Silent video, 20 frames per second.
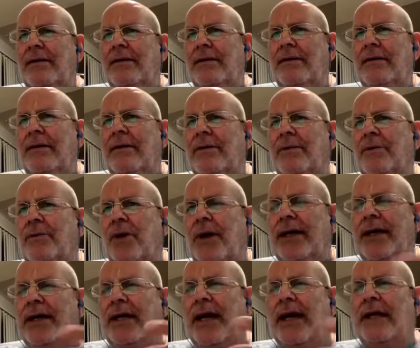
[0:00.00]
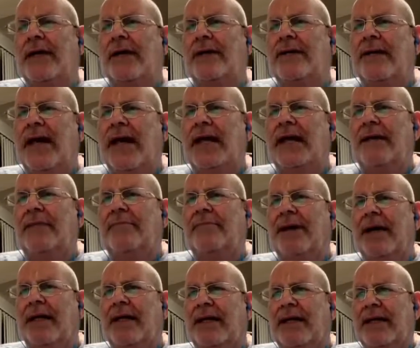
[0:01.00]
one can attain
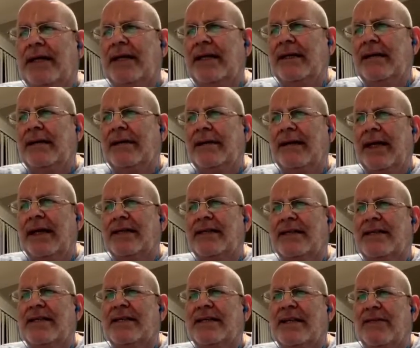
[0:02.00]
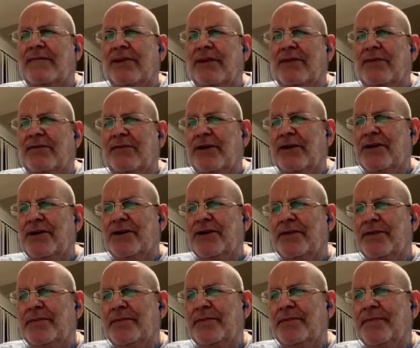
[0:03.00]
bhakti. That's the 7th verse.